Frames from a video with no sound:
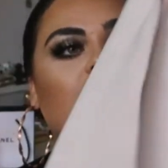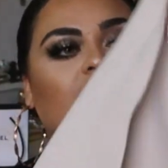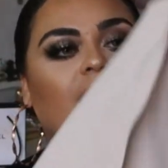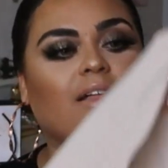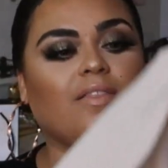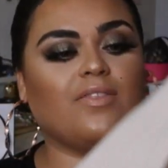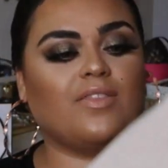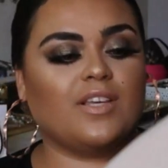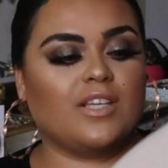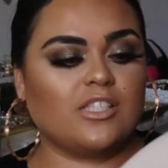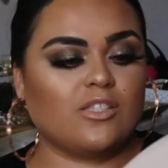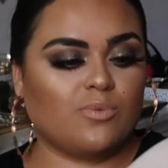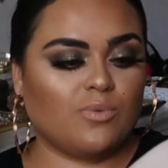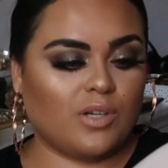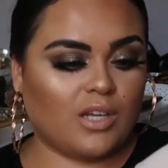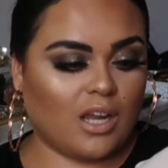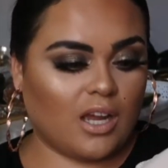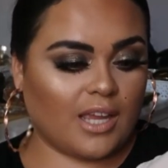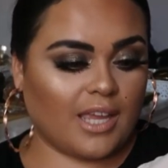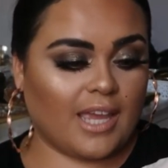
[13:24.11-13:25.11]
And this
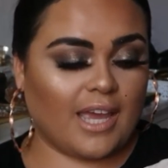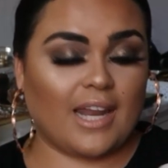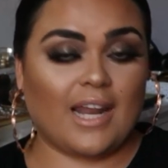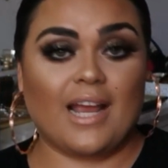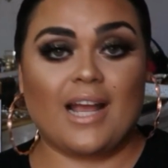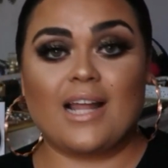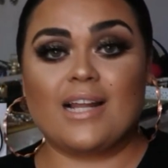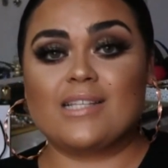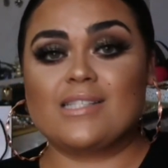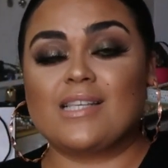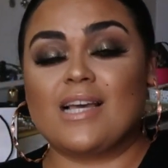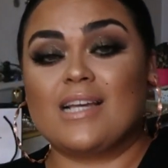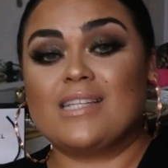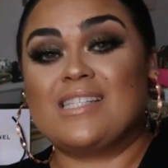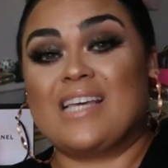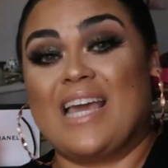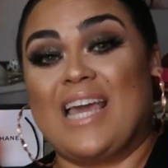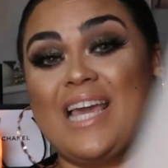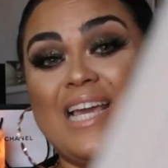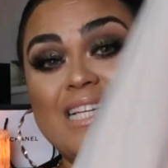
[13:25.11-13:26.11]
one, again, I got a
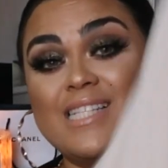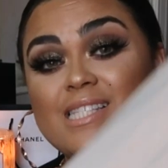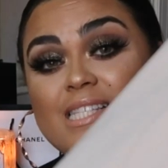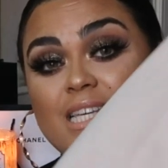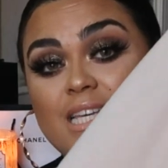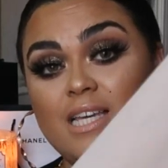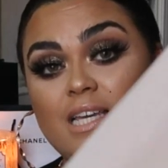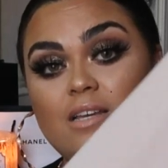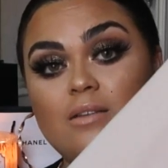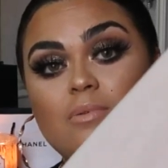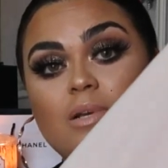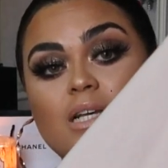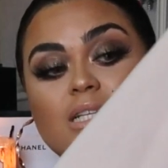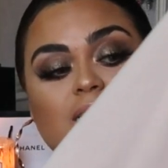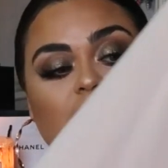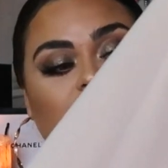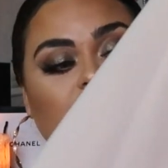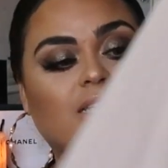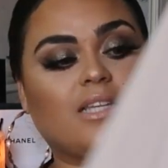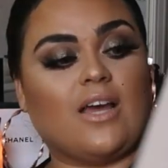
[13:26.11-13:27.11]
size 18
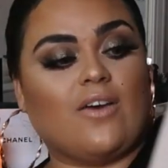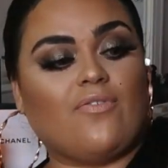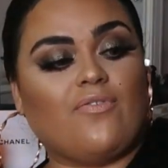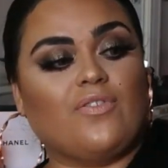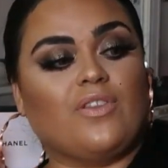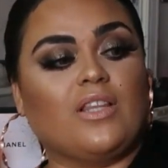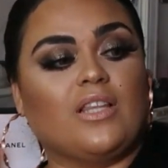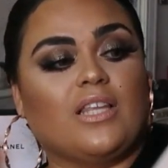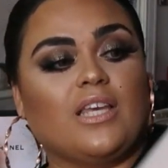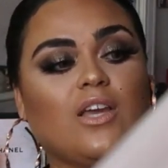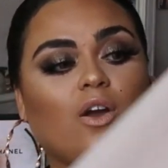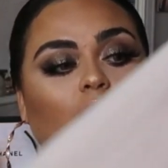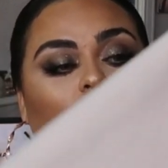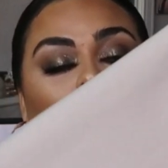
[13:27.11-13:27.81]
because I definitely